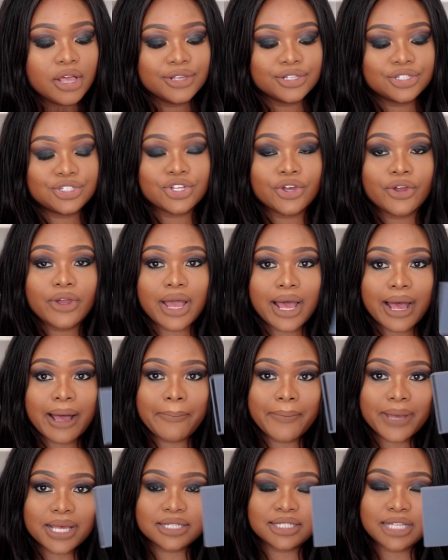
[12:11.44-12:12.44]
So
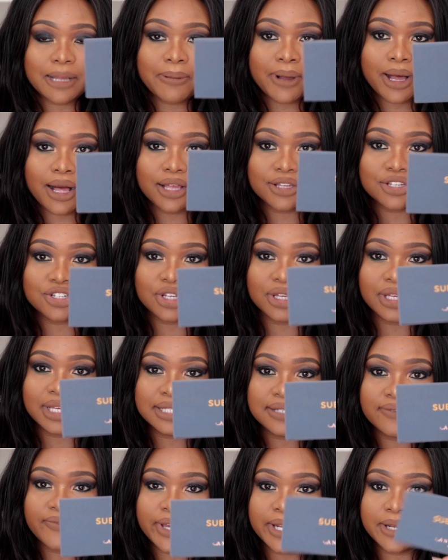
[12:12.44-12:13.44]
Subculture
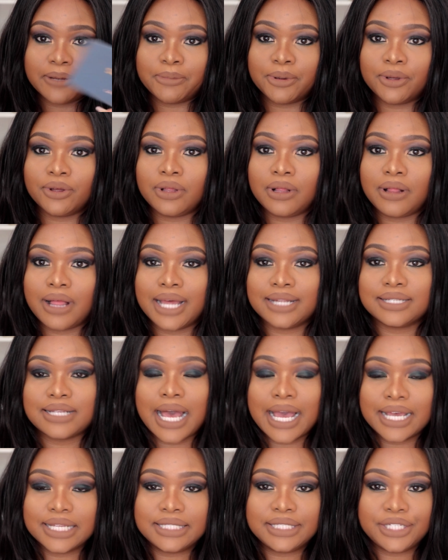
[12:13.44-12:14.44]
is available at
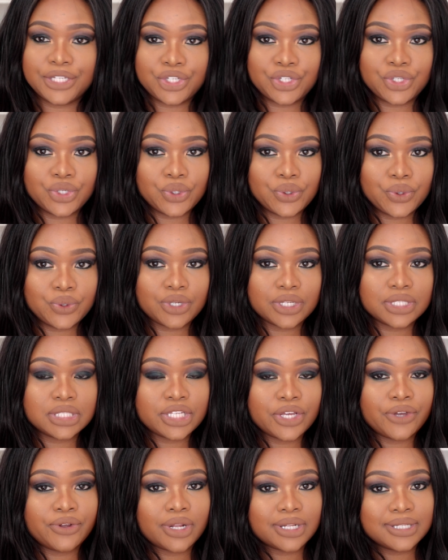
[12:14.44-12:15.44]

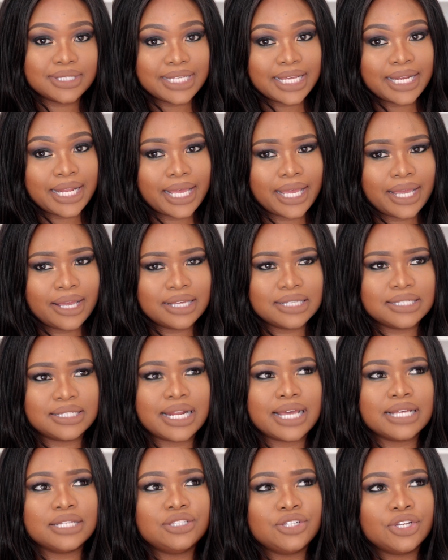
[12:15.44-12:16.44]
icu.co.za. Is
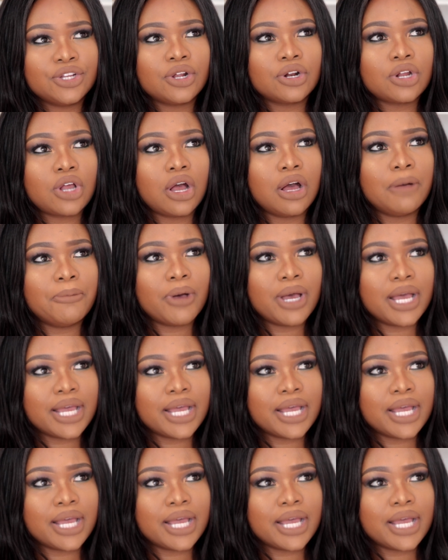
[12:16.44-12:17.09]
it icu.com or